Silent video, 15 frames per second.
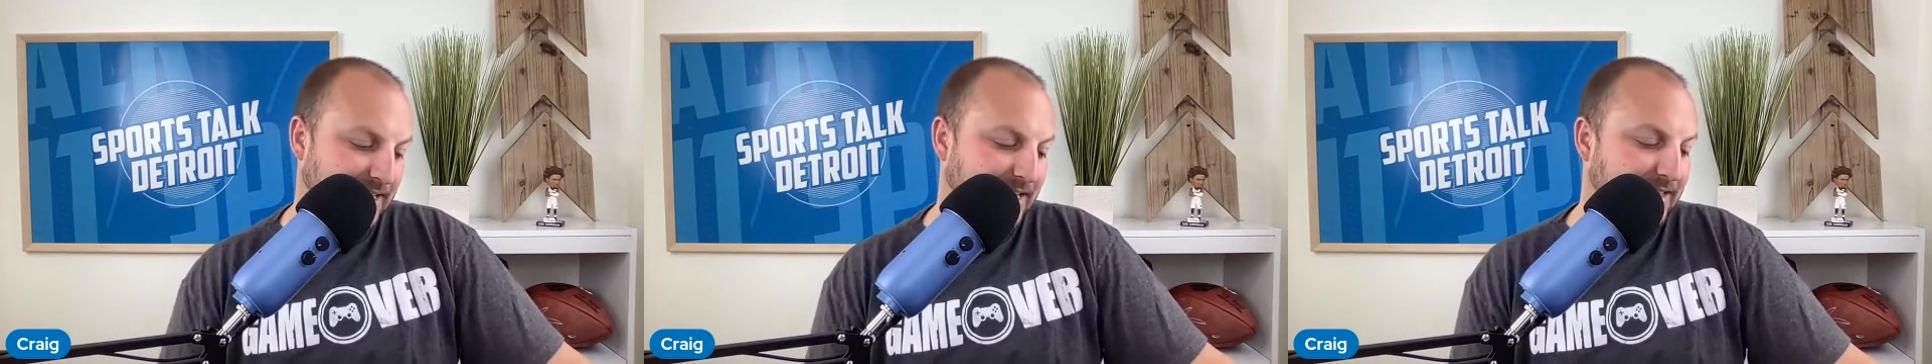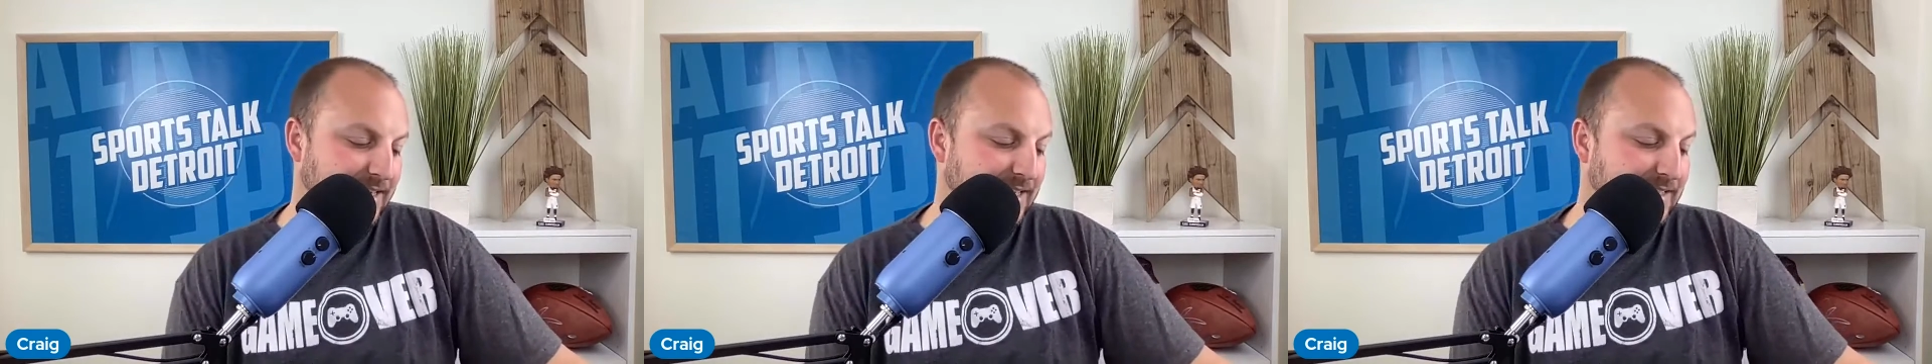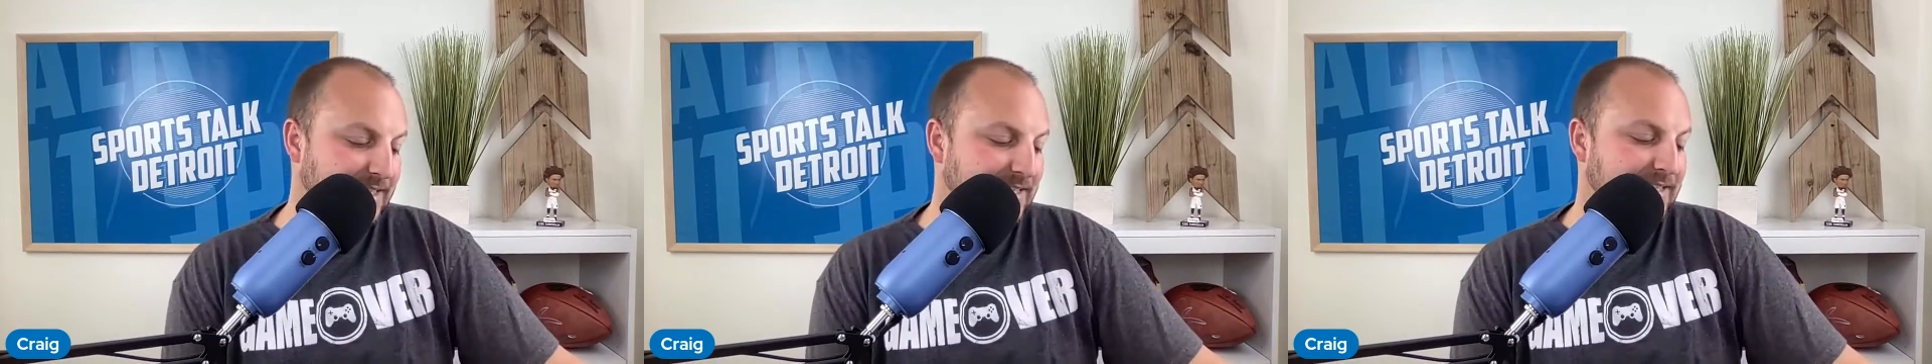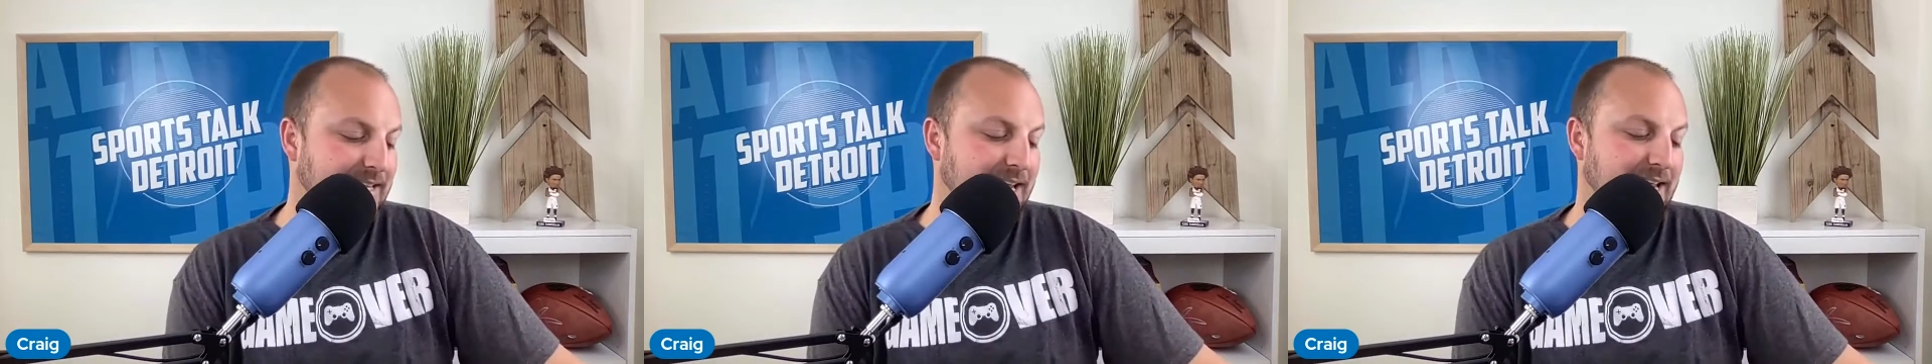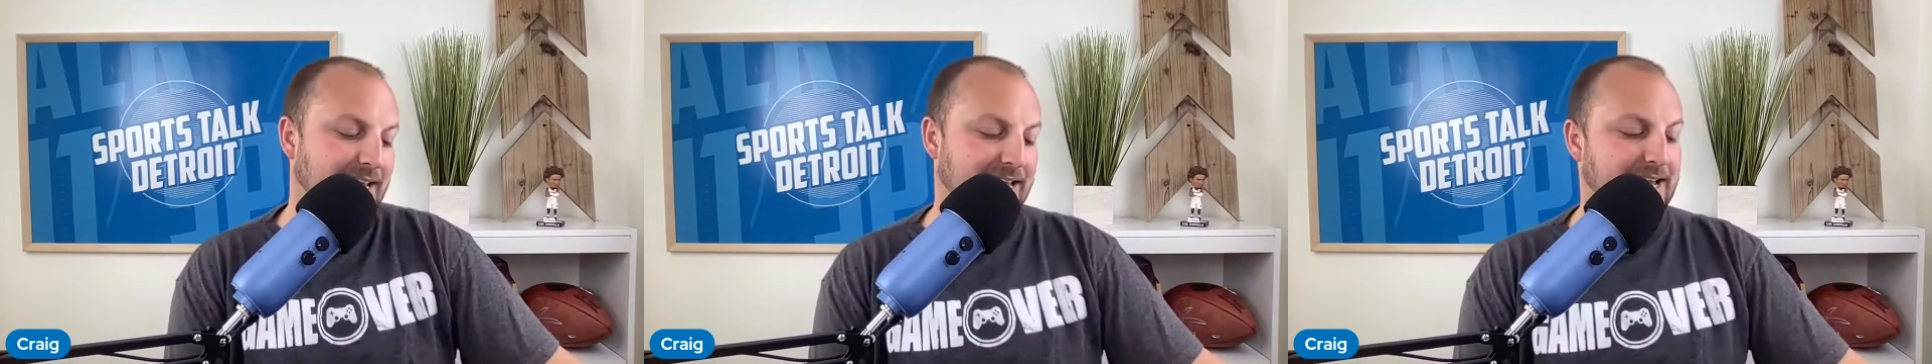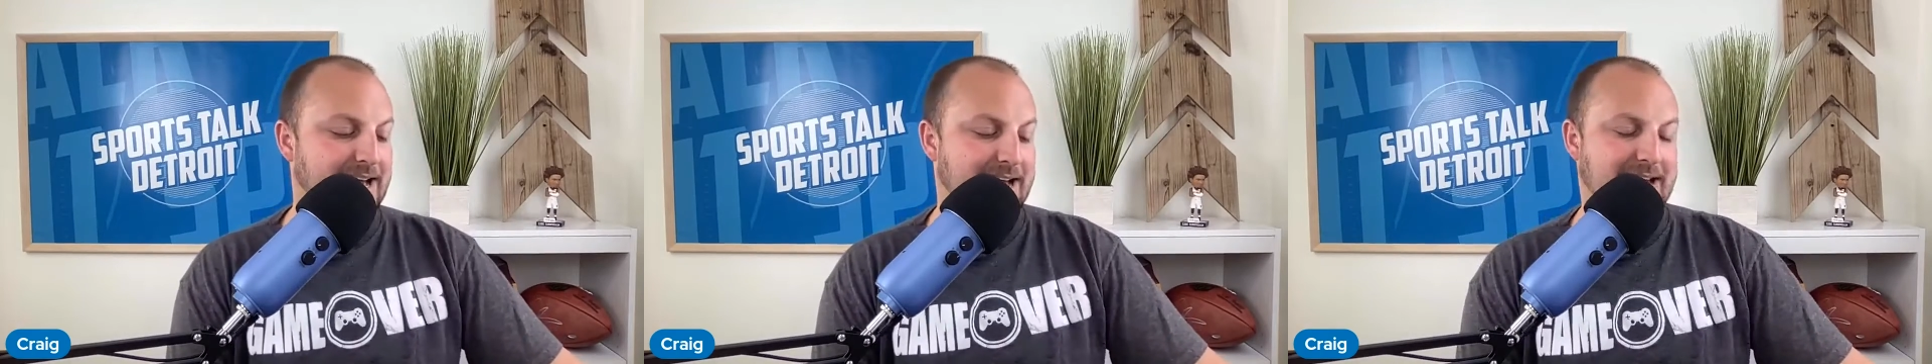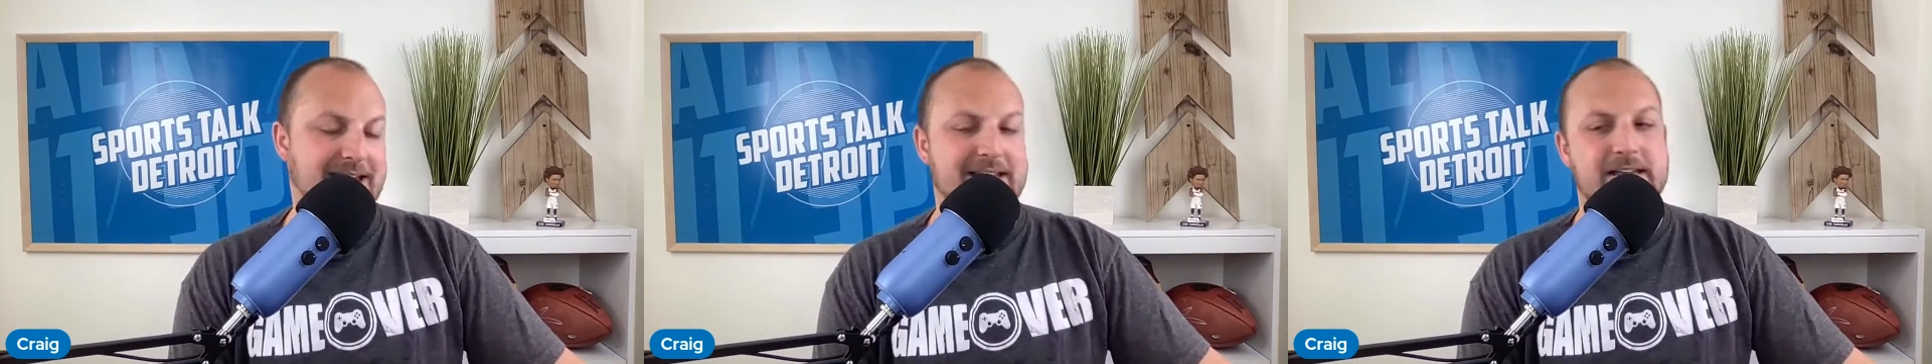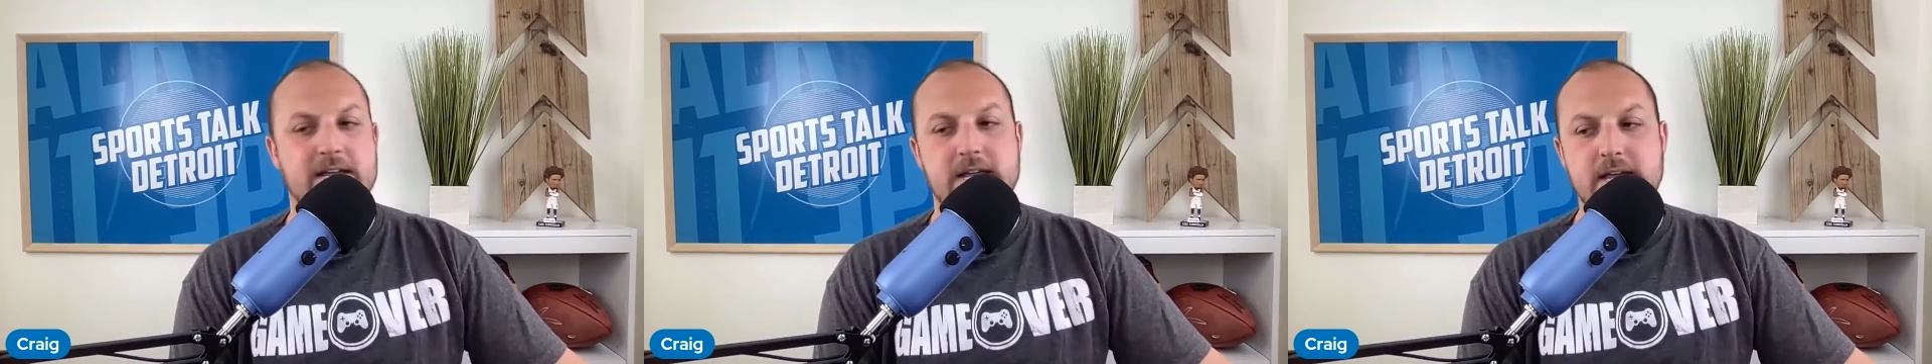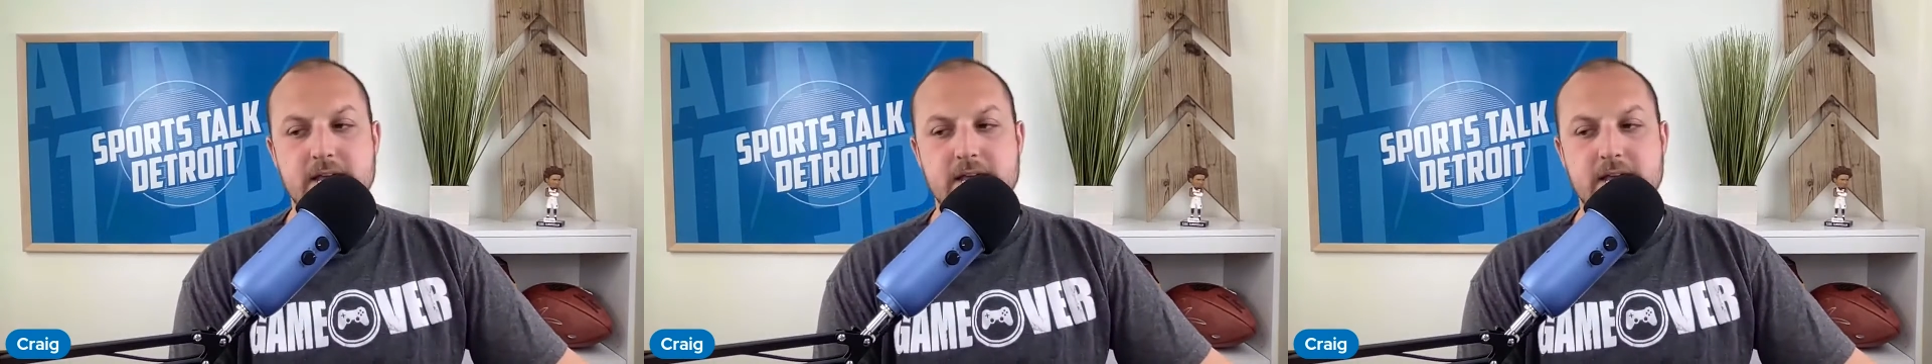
And this is a guy,